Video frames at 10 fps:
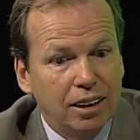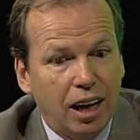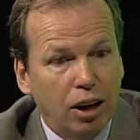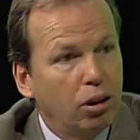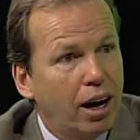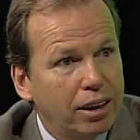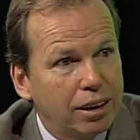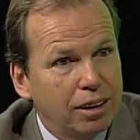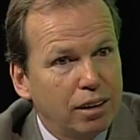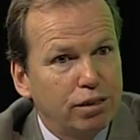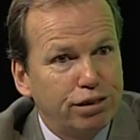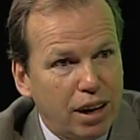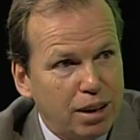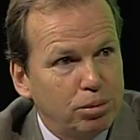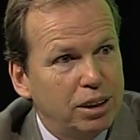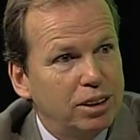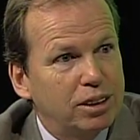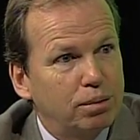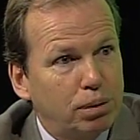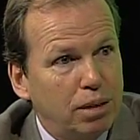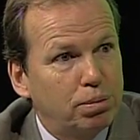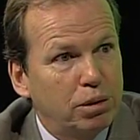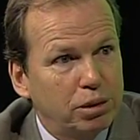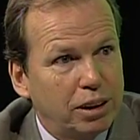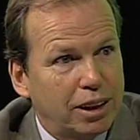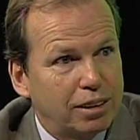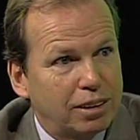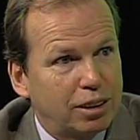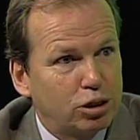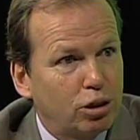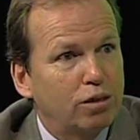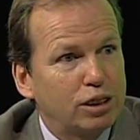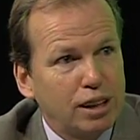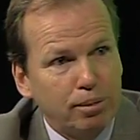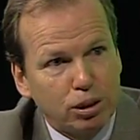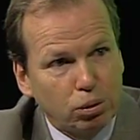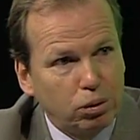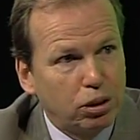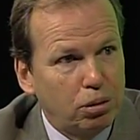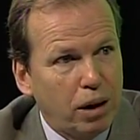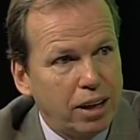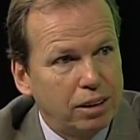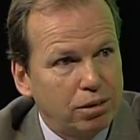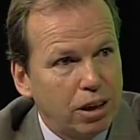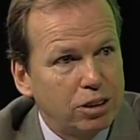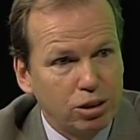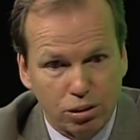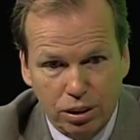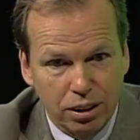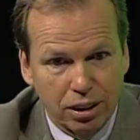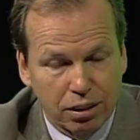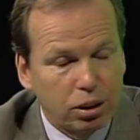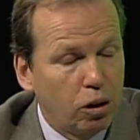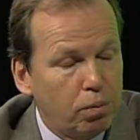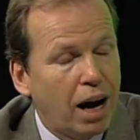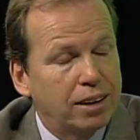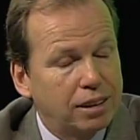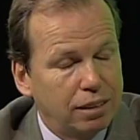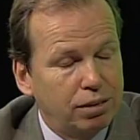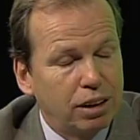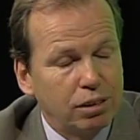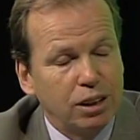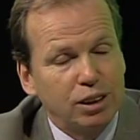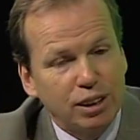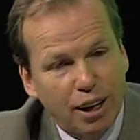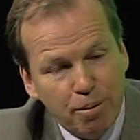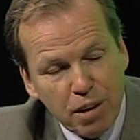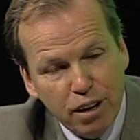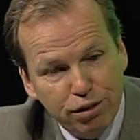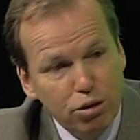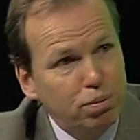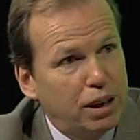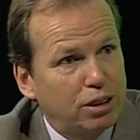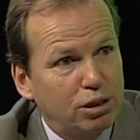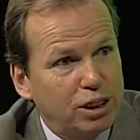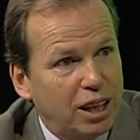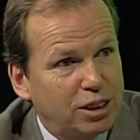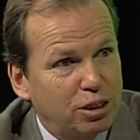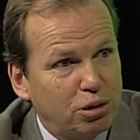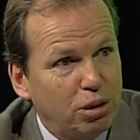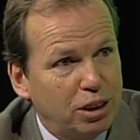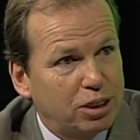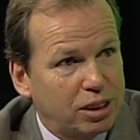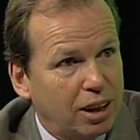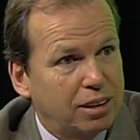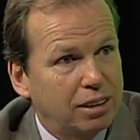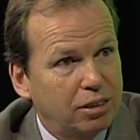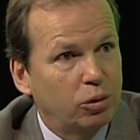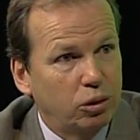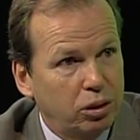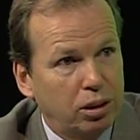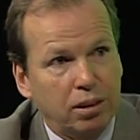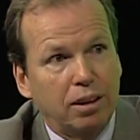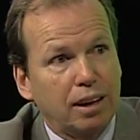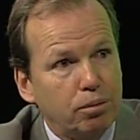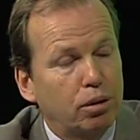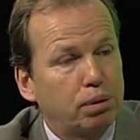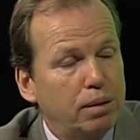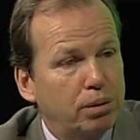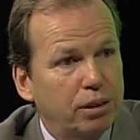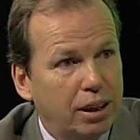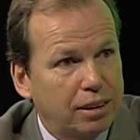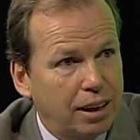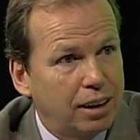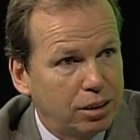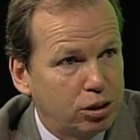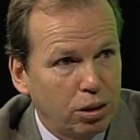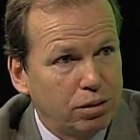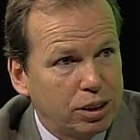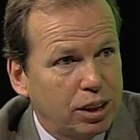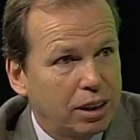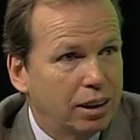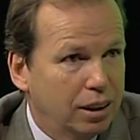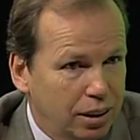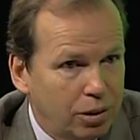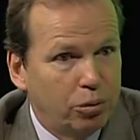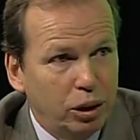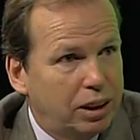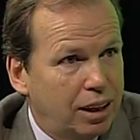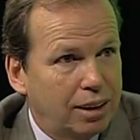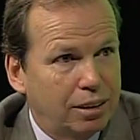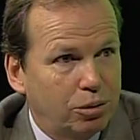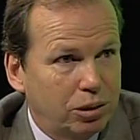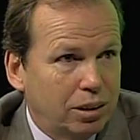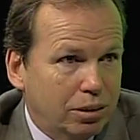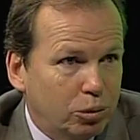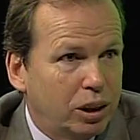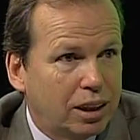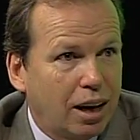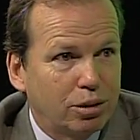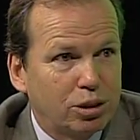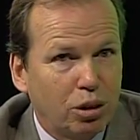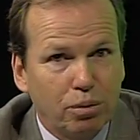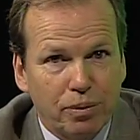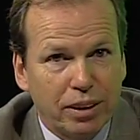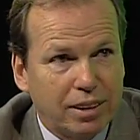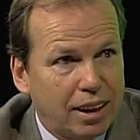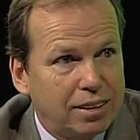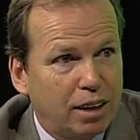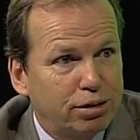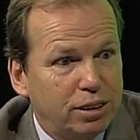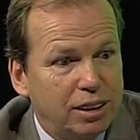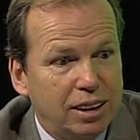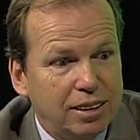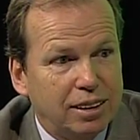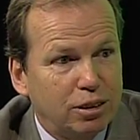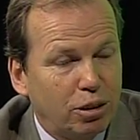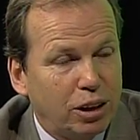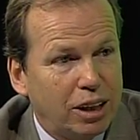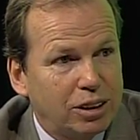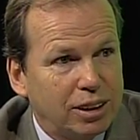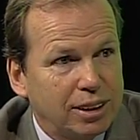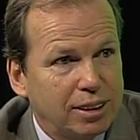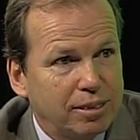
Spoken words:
a lot of families and people, the service numbers when we go by to the registry, go by the various food pantries has increased, like the number of people that they are servicing week in and week out. So they definitely need the donations.